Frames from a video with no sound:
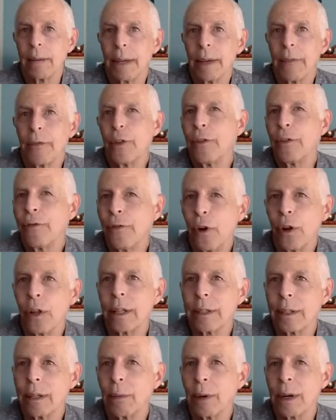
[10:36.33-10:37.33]
If you
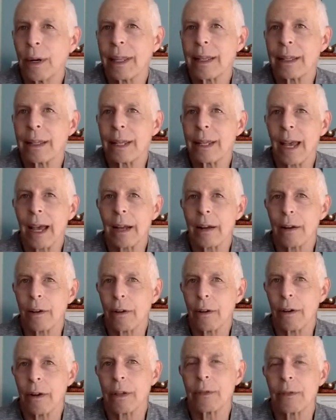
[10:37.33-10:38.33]
fall into one of these
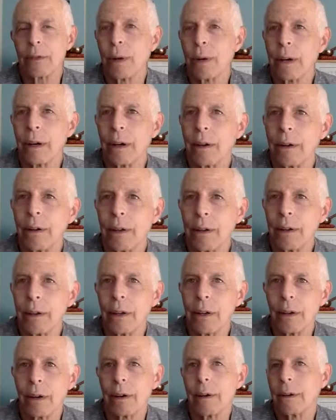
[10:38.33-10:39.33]
categories where
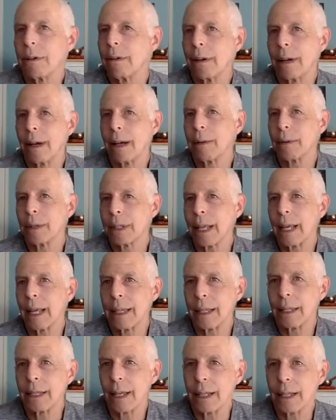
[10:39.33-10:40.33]
you're, I would say,
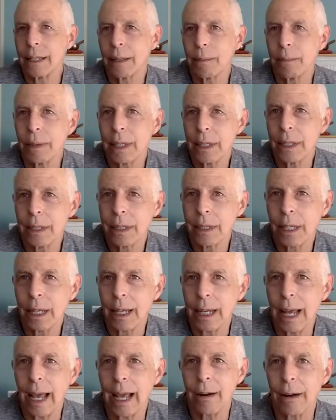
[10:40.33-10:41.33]
this
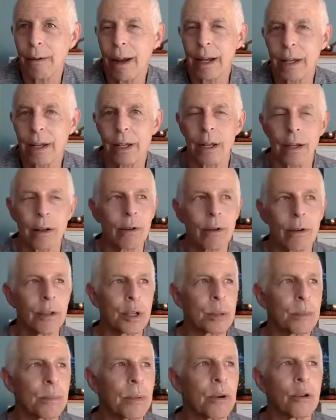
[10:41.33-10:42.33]
intimacy anorexic, or
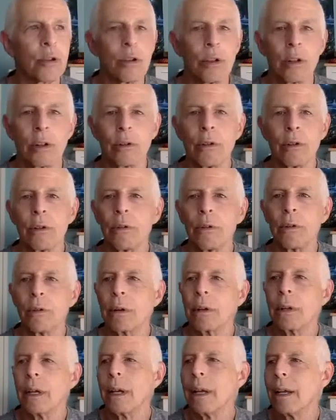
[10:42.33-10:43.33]
this person who
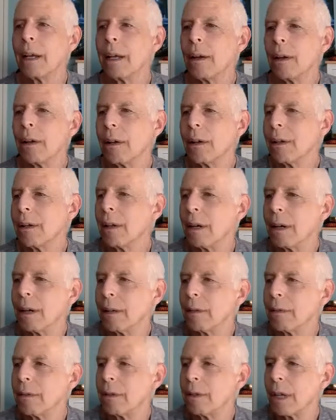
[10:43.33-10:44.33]

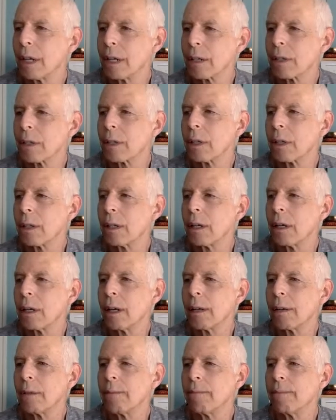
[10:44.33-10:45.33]
just,
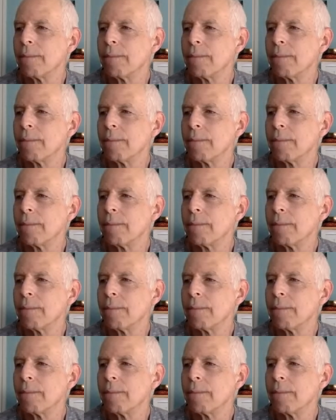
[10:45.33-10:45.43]
and